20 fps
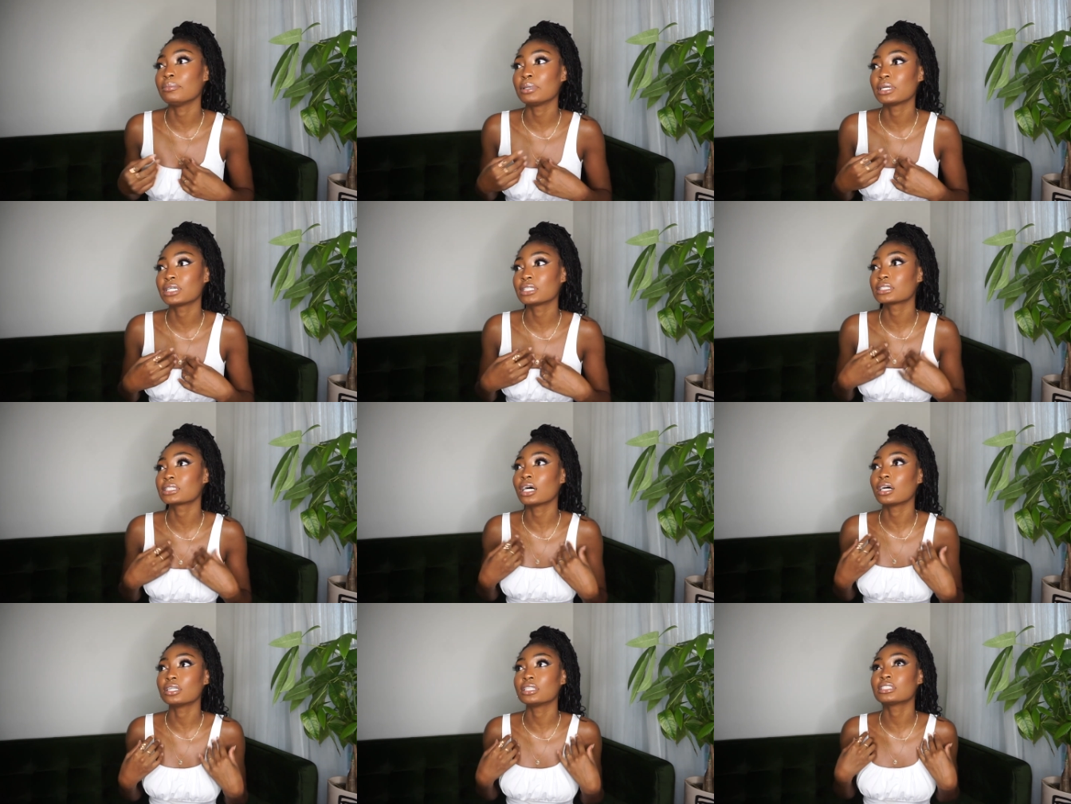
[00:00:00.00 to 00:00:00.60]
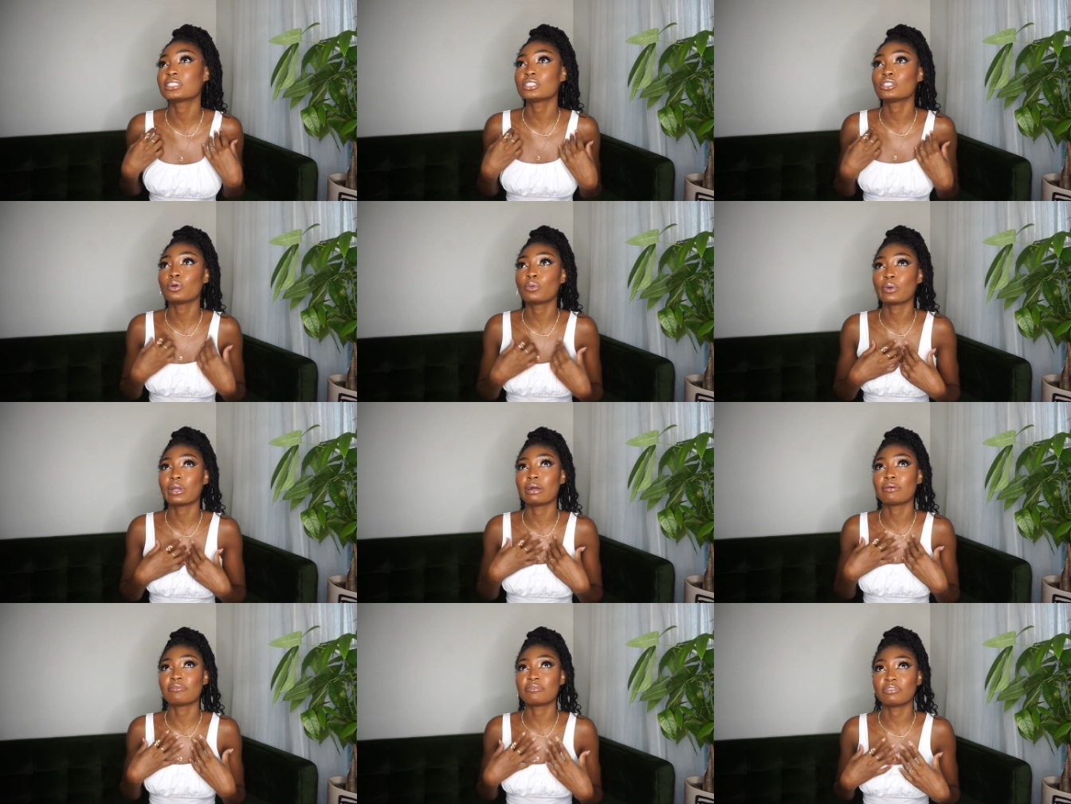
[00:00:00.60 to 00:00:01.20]
because honestly, the
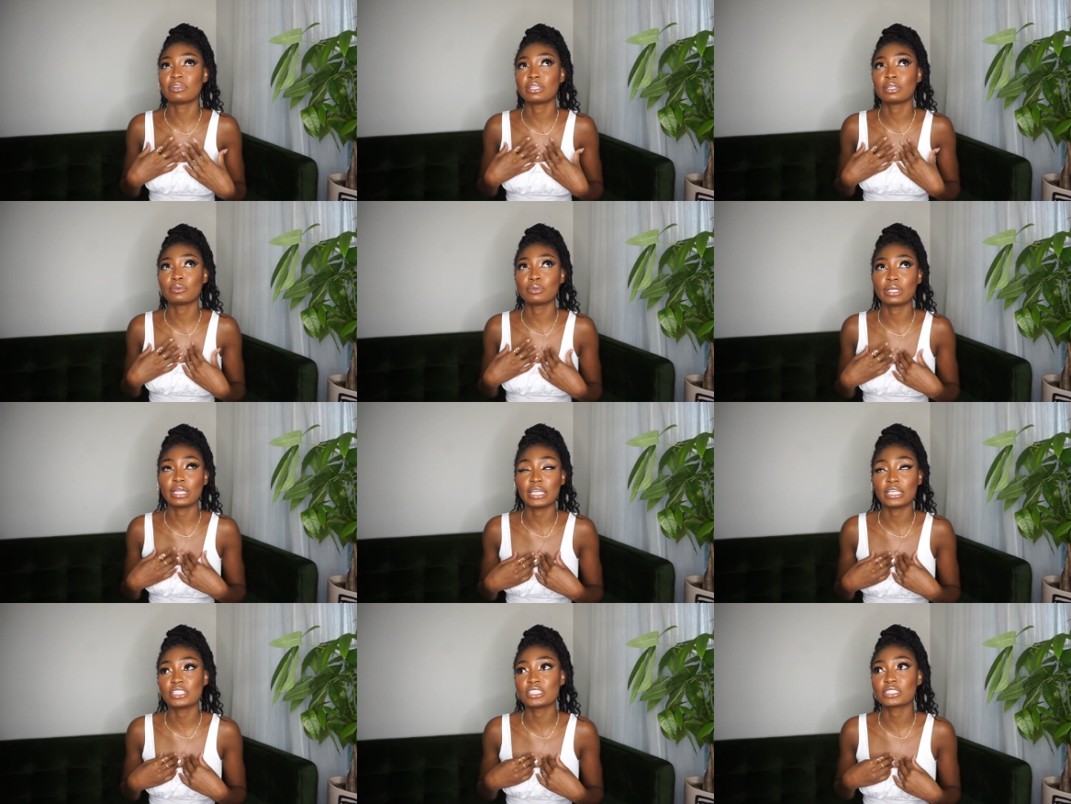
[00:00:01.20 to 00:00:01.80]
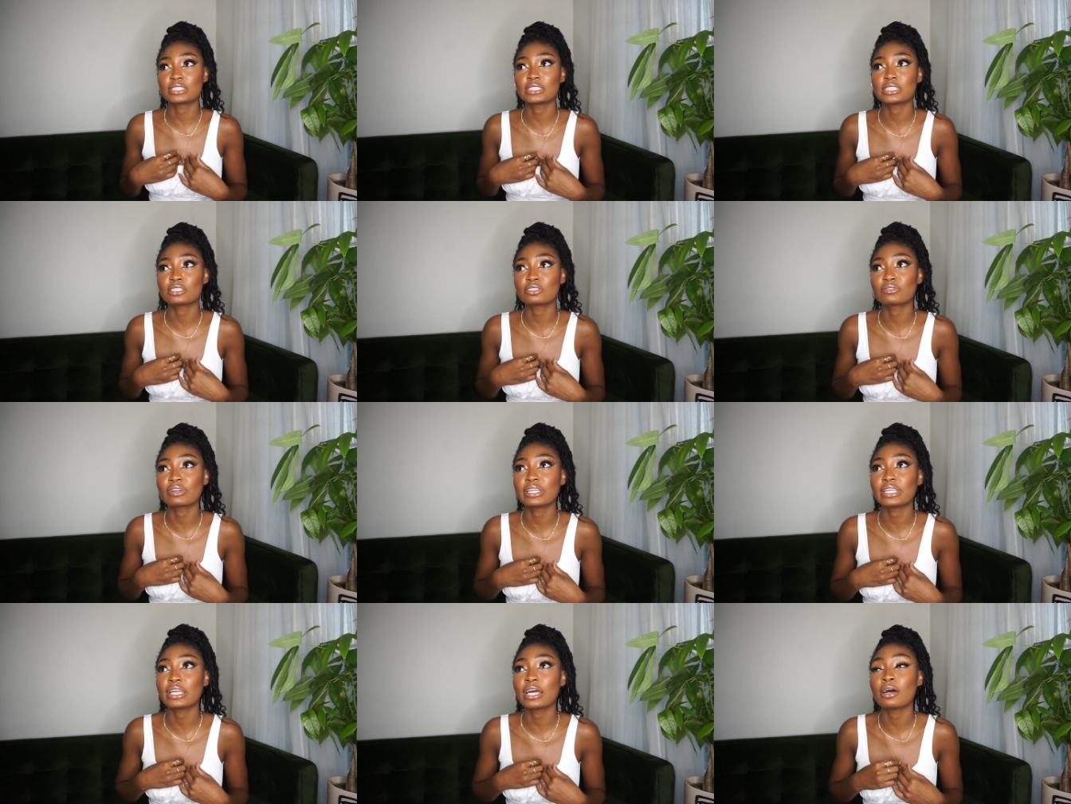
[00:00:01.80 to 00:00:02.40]
way I'm feeling with agencies
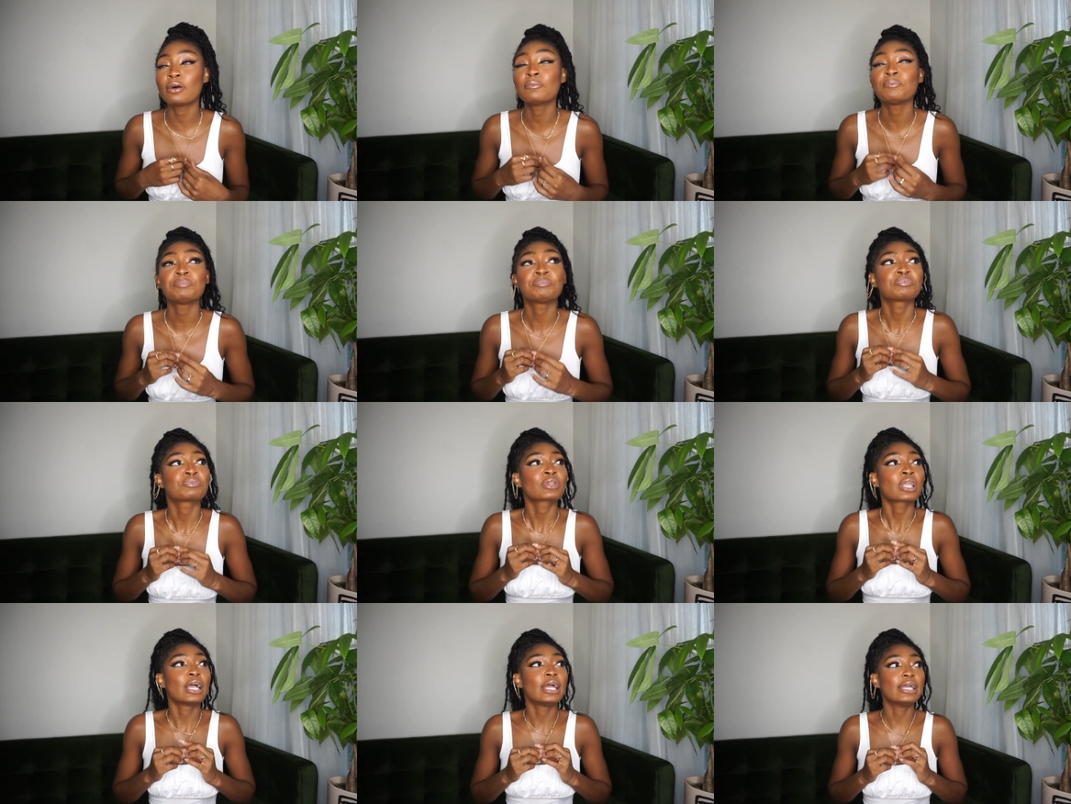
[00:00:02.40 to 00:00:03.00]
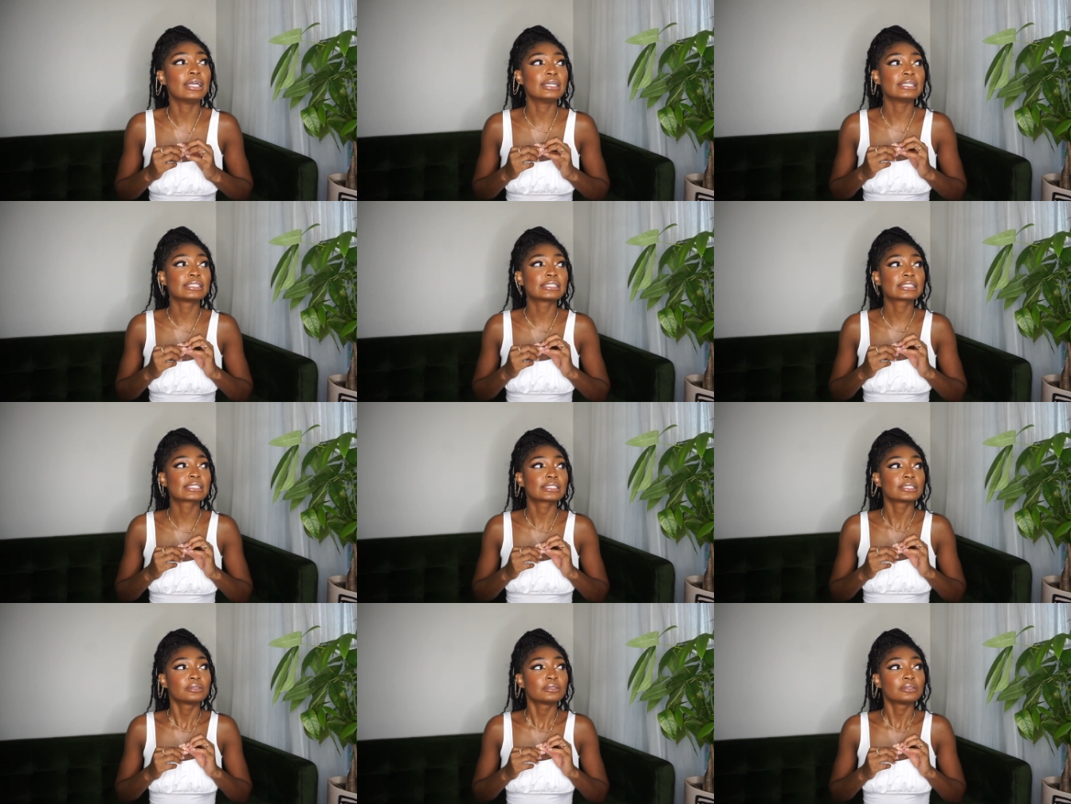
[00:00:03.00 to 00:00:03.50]
right now is